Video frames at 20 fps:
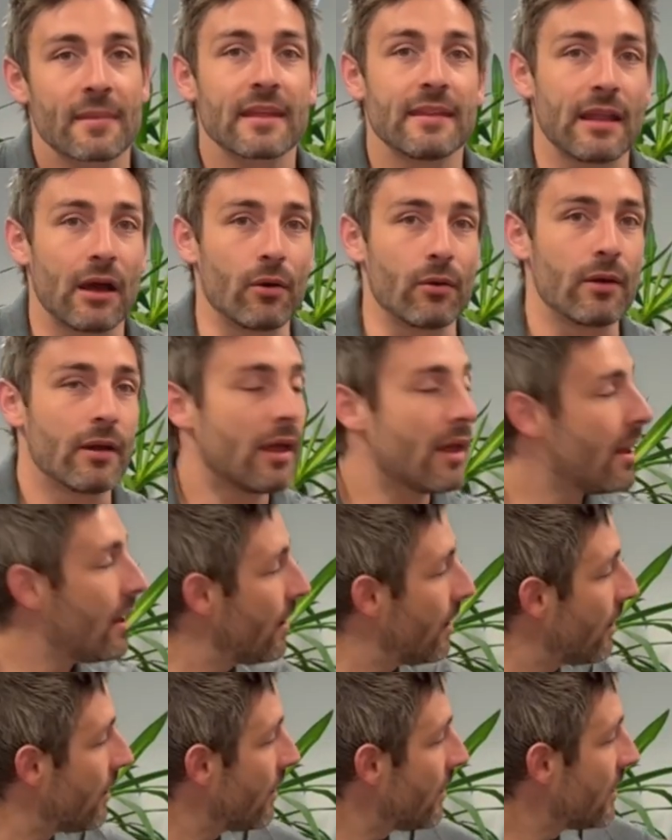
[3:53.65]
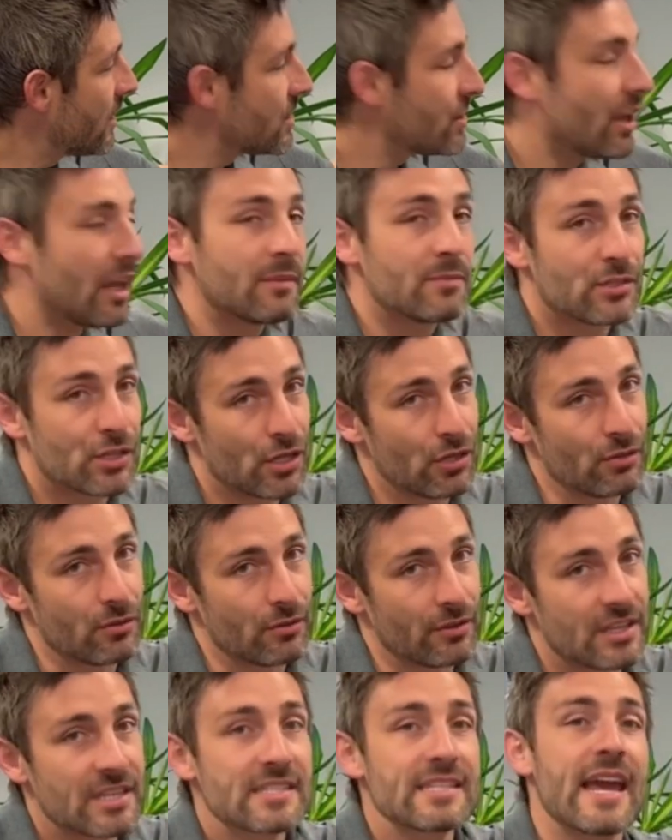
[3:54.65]
Now, type 2,
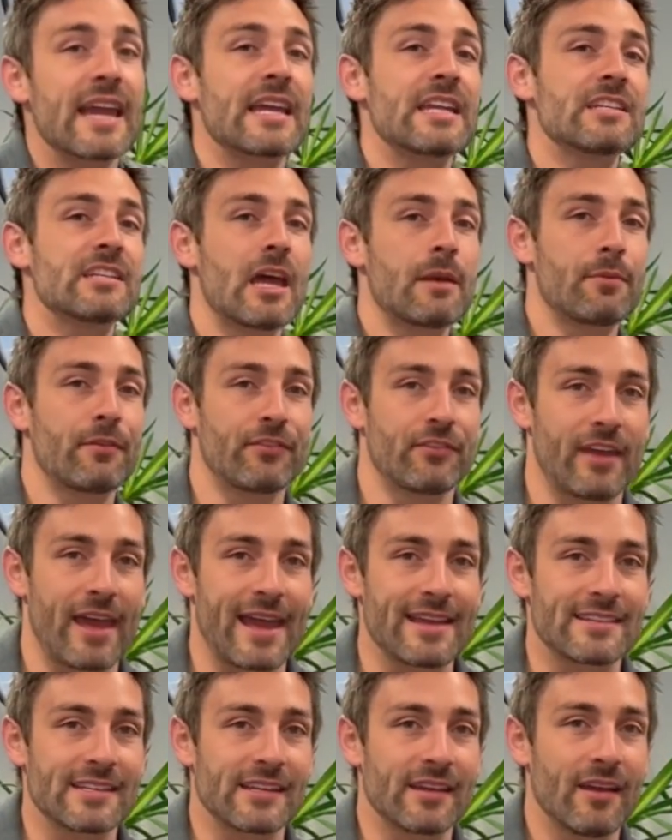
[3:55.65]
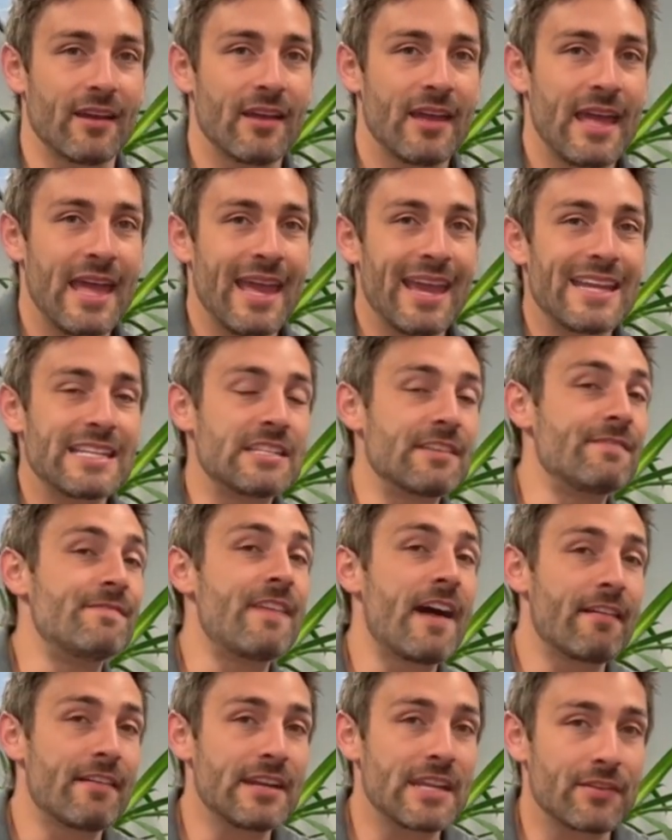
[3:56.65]
the second type of sciatica, is a
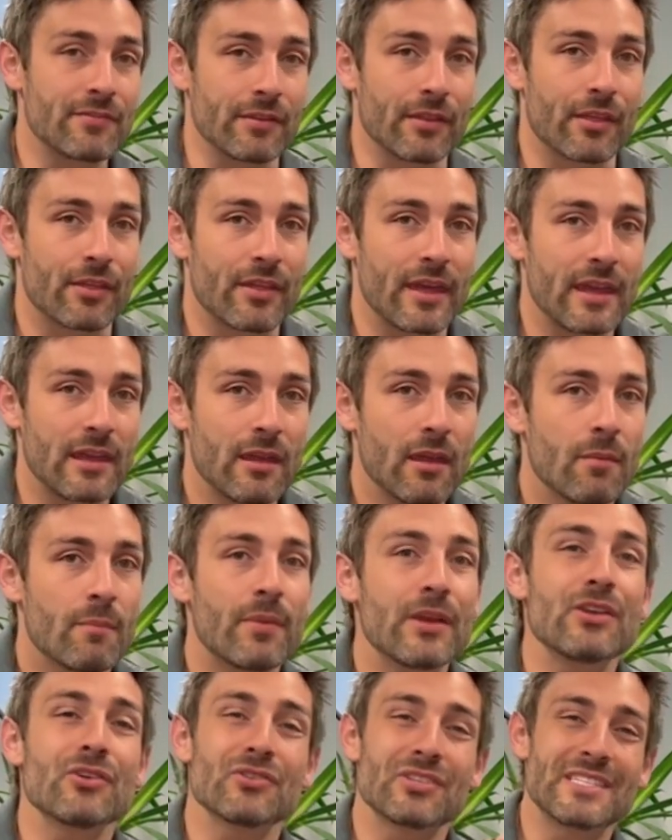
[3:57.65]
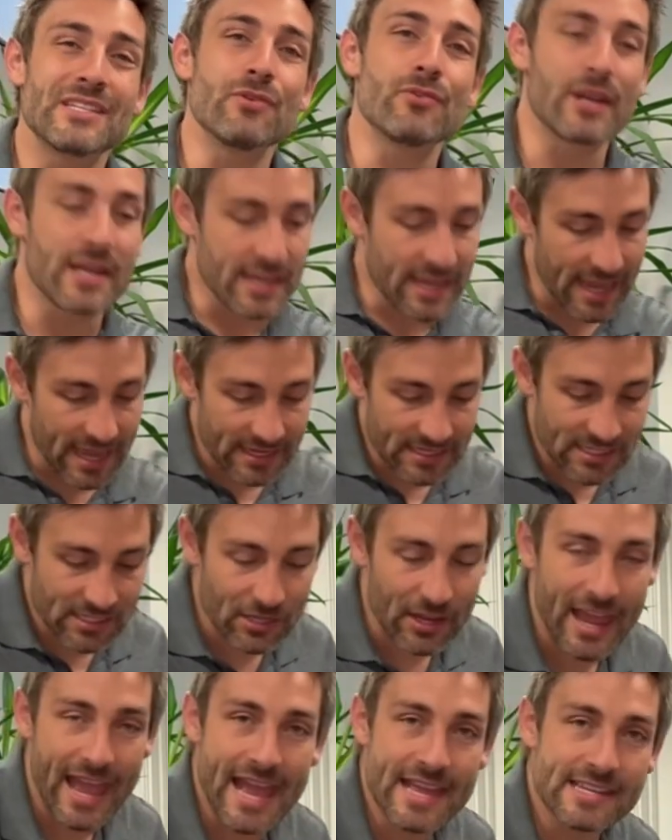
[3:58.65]
very different thing, but you're still going to get
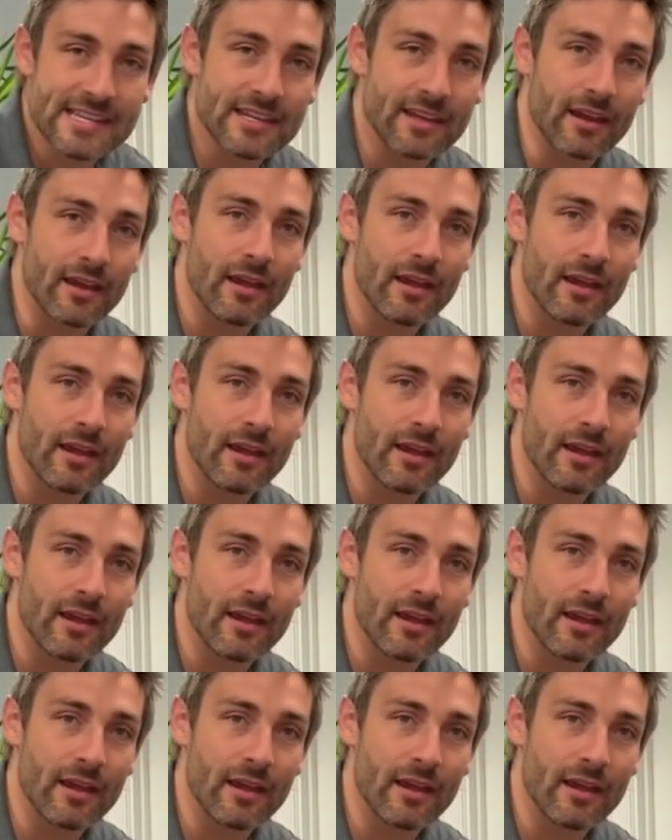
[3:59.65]
sciatica